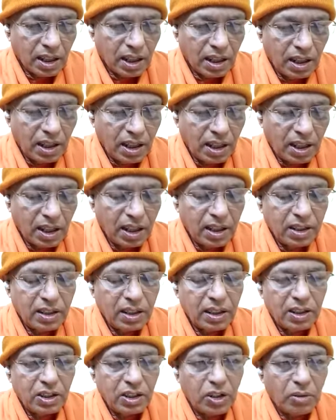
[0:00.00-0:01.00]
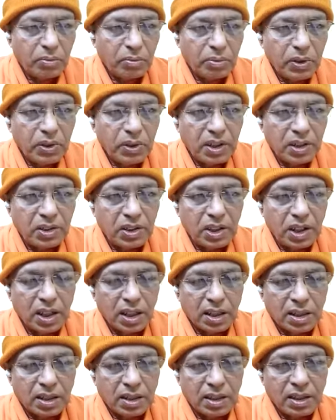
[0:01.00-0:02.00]
intensity of your
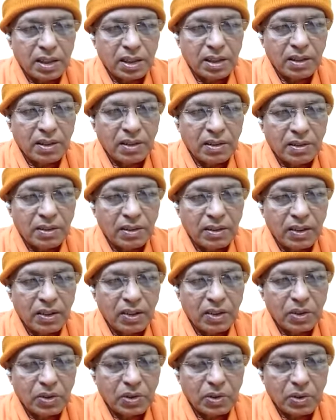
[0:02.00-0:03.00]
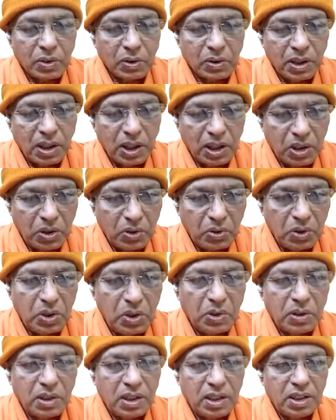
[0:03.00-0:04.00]
desires. So
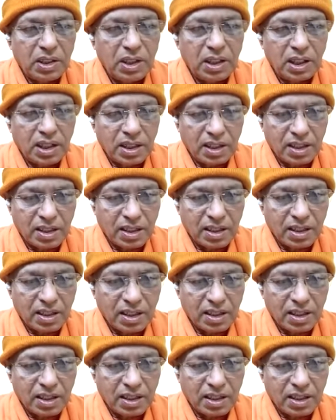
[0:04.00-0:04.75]
reduce your desires.